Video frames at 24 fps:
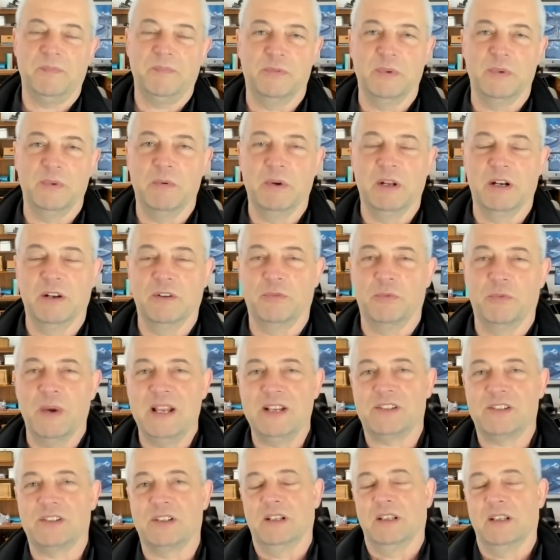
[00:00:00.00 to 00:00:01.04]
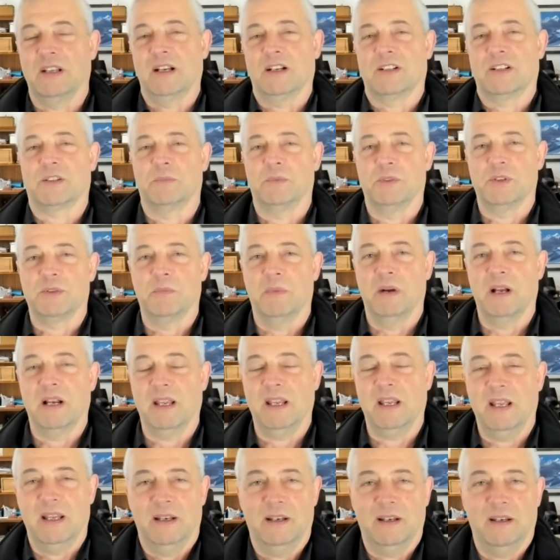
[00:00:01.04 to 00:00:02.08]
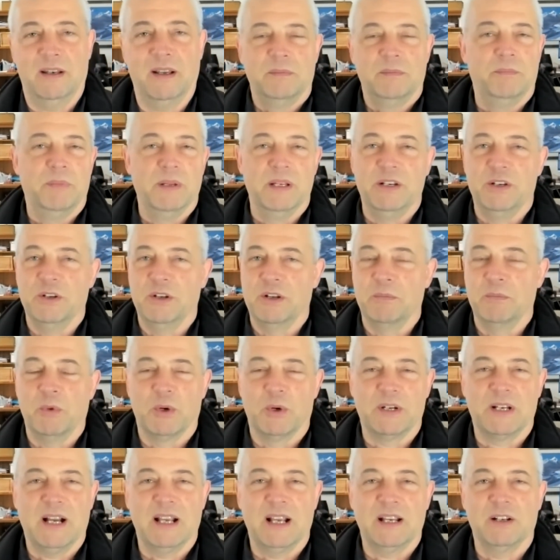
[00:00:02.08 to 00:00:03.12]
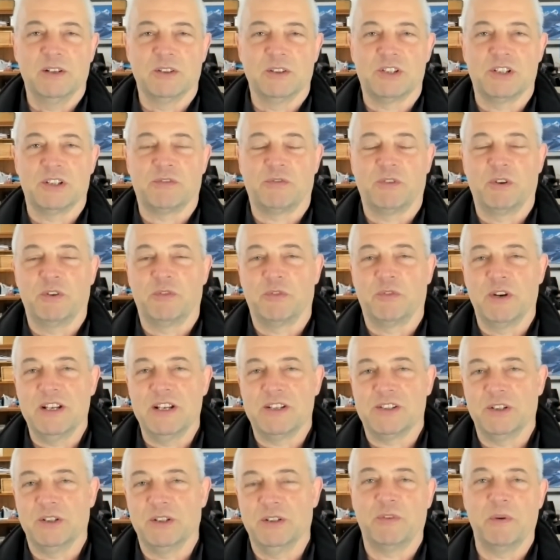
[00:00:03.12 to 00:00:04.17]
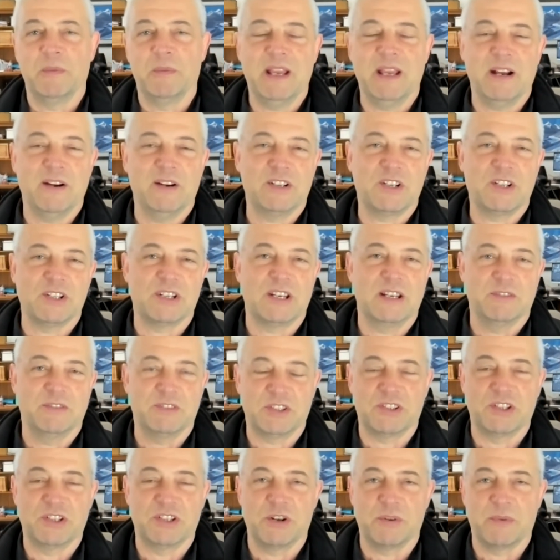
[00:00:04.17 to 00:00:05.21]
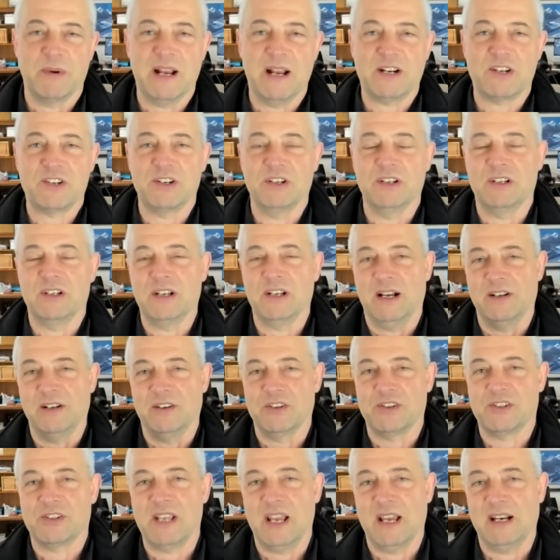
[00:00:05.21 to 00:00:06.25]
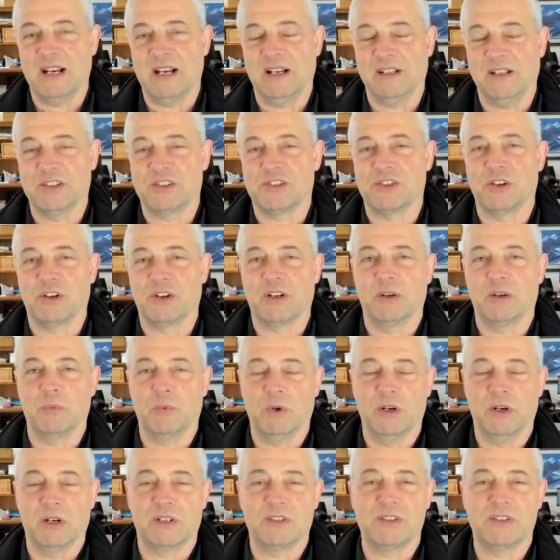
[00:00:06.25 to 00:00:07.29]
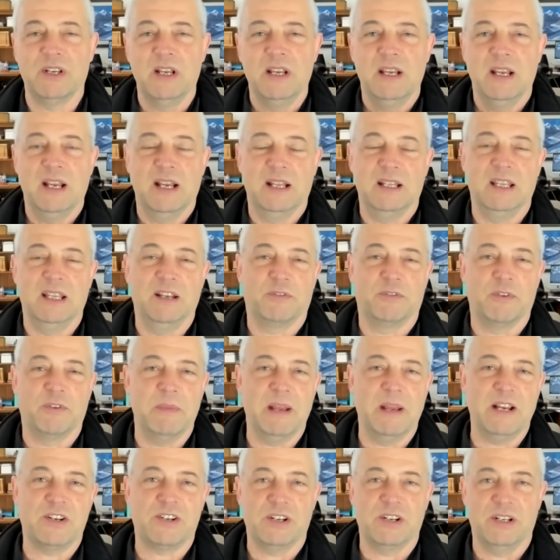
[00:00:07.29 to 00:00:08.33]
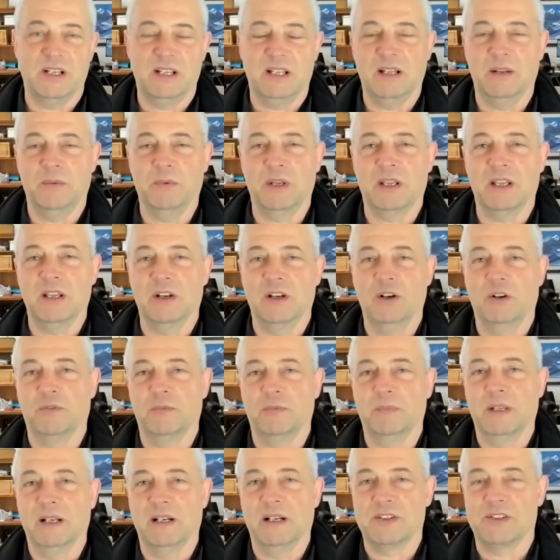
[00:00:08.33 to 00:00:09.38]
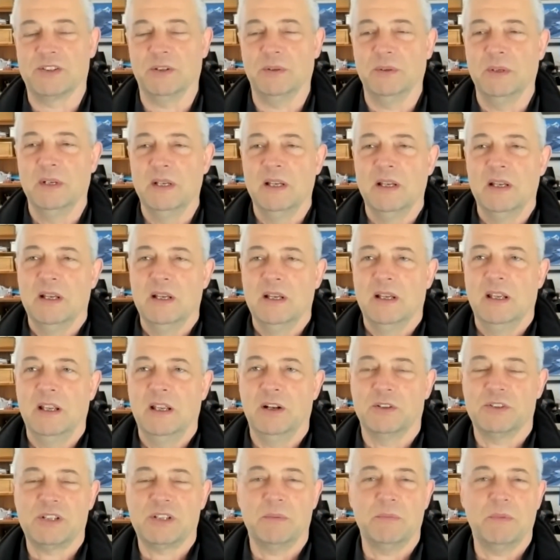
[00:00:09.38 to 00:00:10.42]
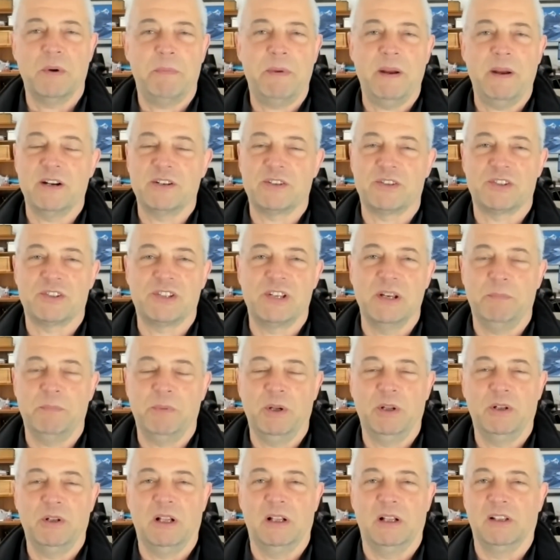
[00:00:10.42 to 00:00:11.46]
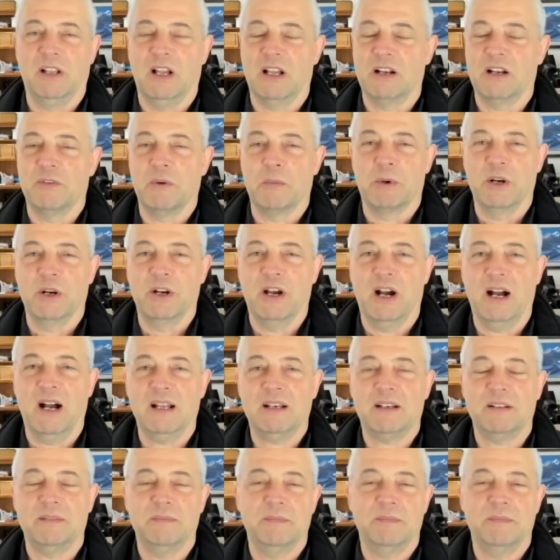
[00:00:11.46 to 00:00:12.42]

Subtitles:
we would have wasted the customer's money and been doing more diagnosis for free. So from there, it just gives us a direction to understand how the circuit works and the information, and then we can go from there. So, some repairs are simple. A lot of them are not.